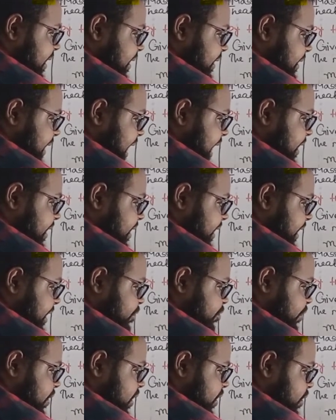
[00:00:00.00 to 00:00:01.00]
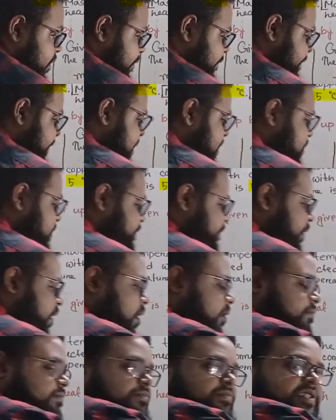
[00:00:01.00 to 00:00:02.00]
then it will convert
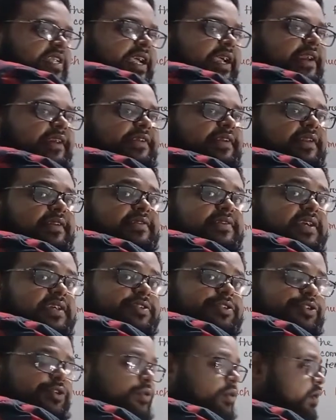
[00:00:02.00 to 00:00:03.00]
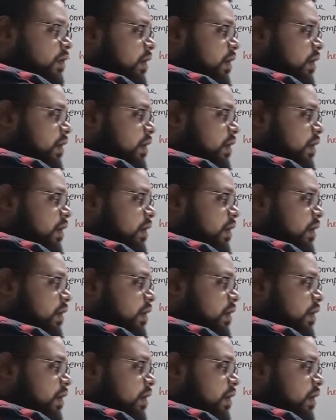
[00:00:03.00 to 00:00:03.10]
from degree Celsius to